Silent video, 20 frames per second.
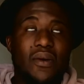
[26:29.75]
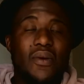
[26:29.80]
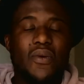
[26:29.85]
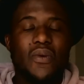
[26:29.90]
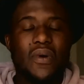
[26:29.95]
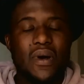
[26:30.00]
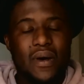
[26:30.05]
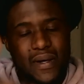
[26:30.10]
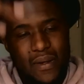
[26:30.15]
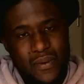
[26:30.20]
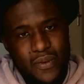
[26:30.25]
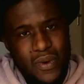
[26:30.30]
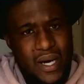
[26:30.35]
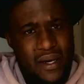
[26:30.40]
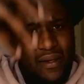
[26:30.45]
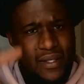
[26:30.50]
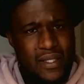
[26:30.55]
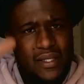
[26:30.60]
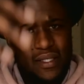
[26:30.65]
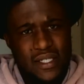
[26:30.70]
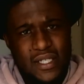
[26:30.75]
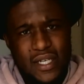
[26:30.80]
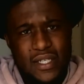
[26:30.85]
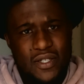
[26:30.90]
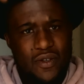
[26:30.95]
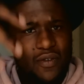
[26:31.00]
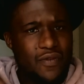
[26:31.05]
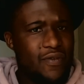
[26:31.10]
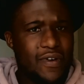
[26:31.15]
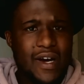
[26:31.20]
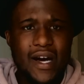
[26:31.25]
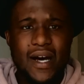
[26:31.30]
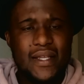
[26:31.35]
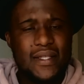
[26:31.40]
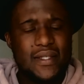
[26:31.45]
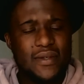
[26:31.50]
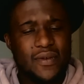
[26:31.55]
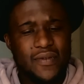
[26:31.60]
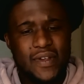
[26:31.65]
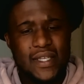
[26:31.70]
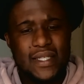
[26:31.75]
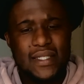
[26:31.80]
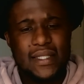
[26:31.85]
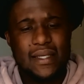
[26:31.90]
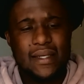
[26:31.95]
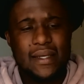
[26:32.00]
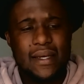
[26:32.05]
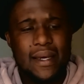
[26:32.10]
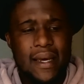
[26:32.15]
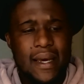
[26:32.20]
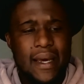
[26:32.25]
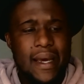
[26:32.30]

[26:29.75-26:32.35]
was in charge of us, obviously.